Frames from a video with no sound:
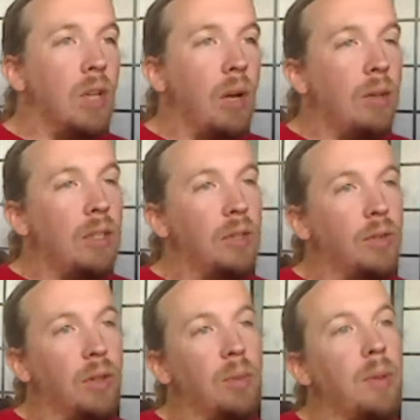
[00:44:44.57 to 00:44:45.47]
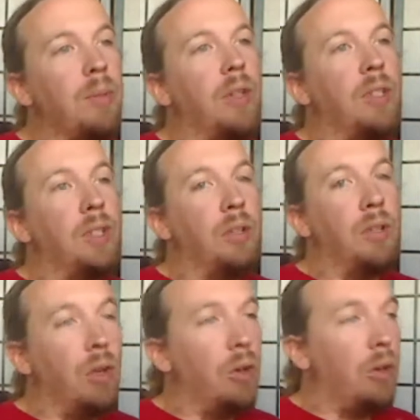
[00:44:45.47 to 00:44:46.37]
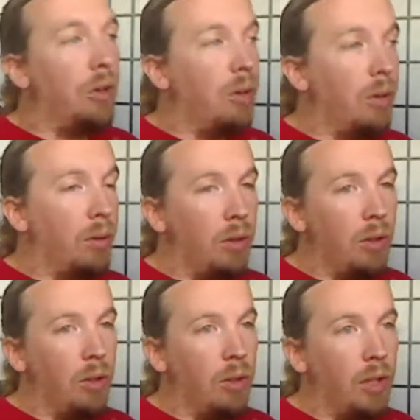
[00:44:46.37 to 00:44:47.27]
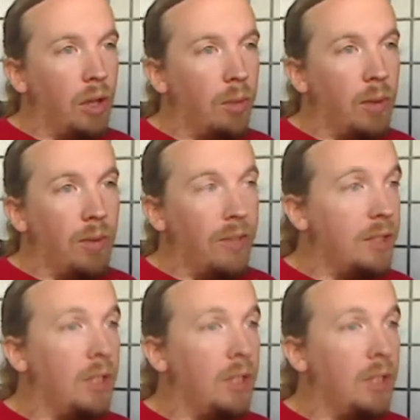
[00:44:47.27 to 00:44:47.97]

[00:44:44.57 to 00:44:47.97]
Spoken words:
I mean, just for the people that don't know, or that are maybe listening,